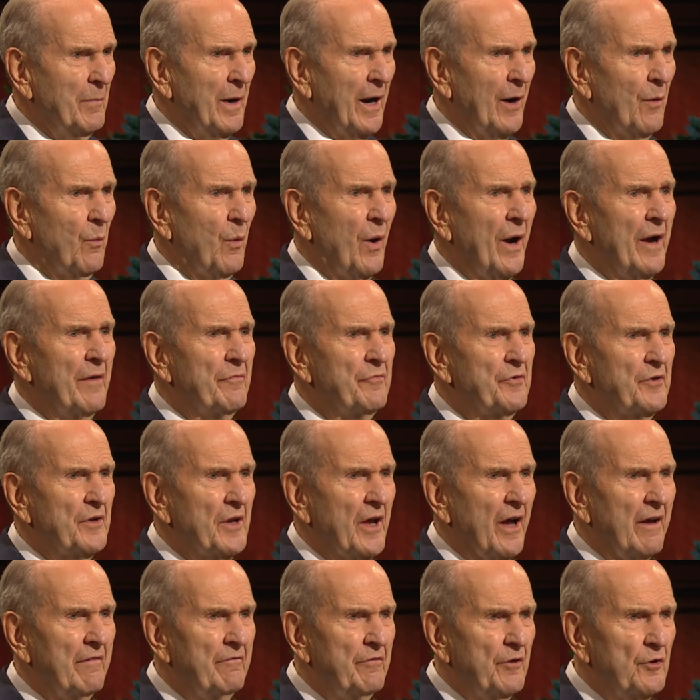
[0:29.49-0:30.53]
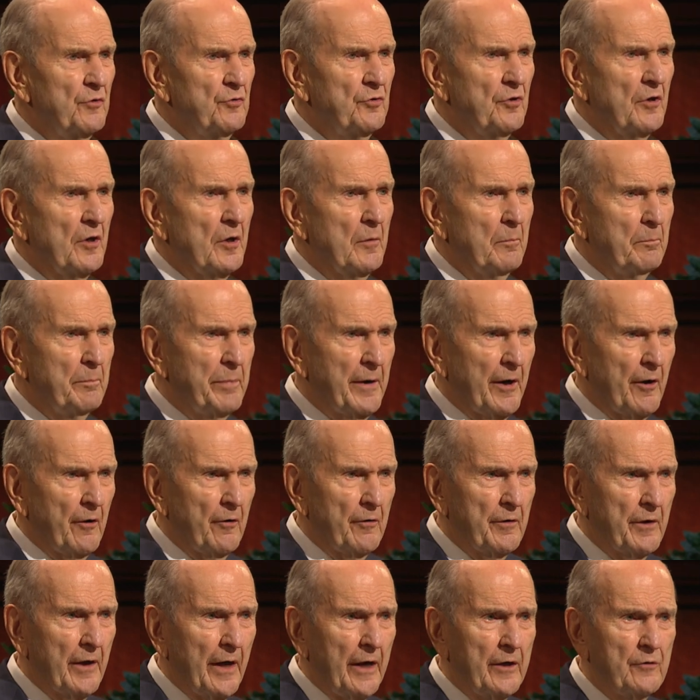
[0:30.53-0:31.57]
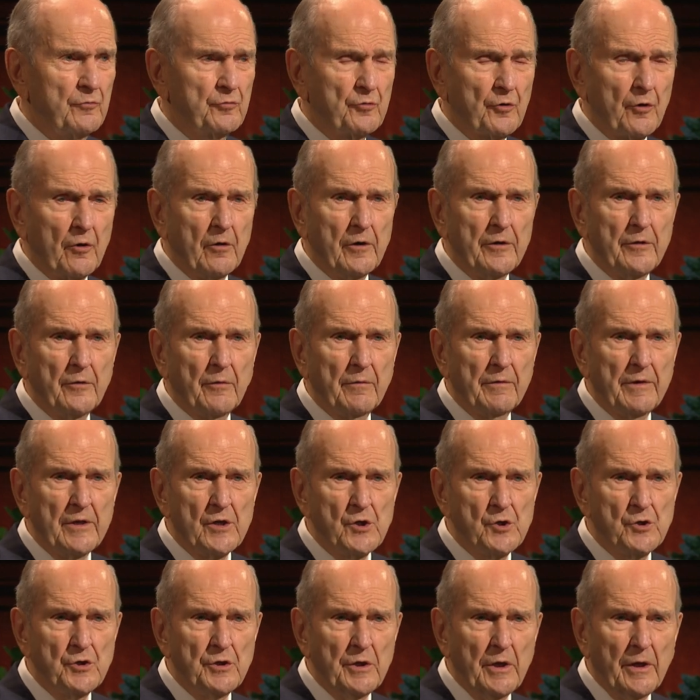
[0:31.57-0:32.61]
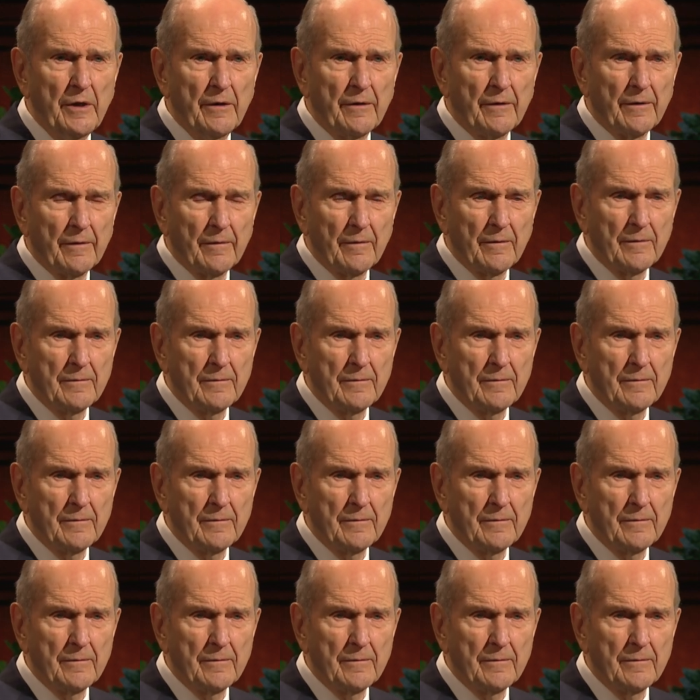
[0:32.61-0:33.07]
teachings from living representatives of Jesus Christ.